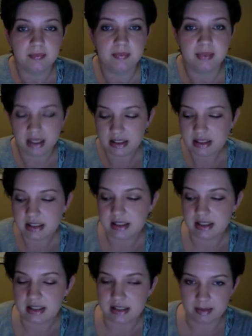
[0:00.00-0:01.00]
Next is
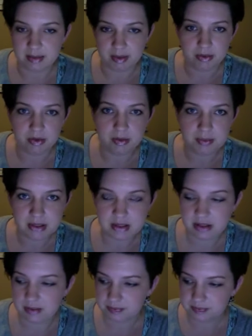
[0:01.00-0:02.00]
the exhibit
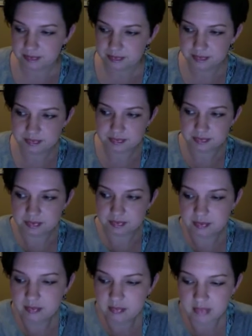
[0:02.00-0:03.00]
groups.
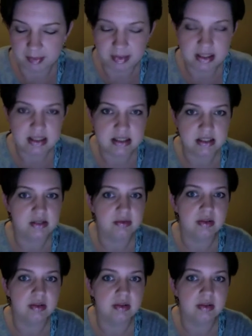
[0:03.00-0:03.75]
I'm going to send you